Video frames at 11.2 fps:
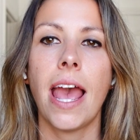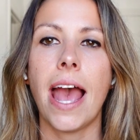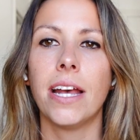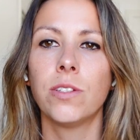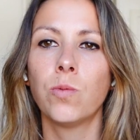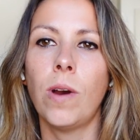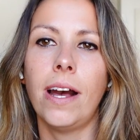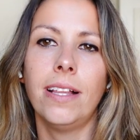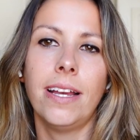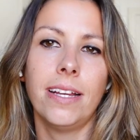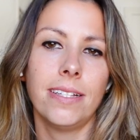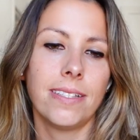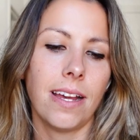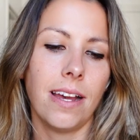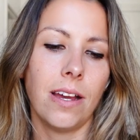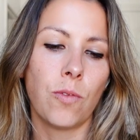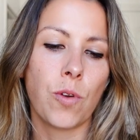as well as
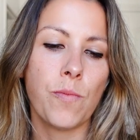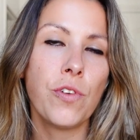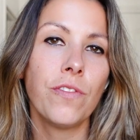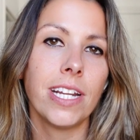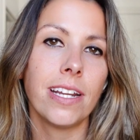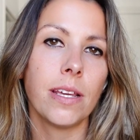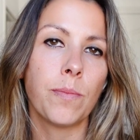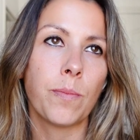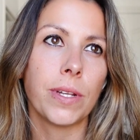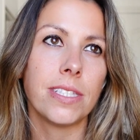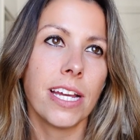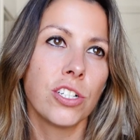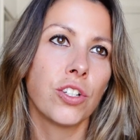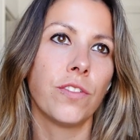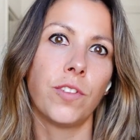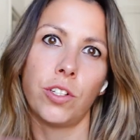uh, removing any potential